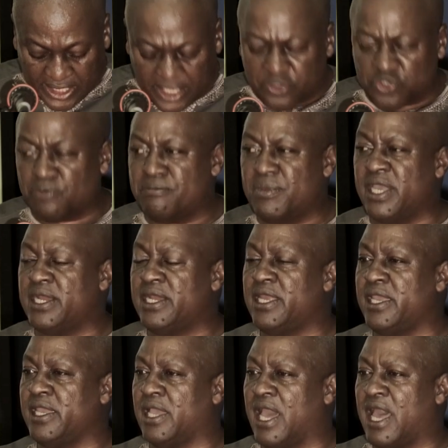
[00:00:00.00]
into
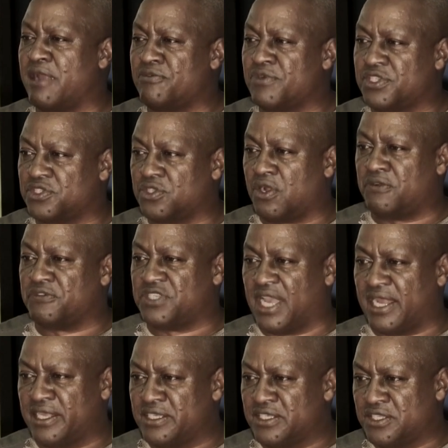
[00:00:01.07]
many unresolved
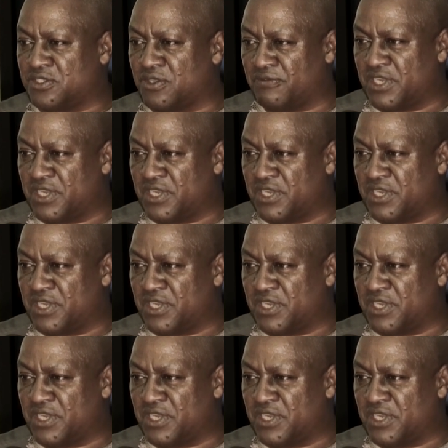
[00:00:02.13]
challenges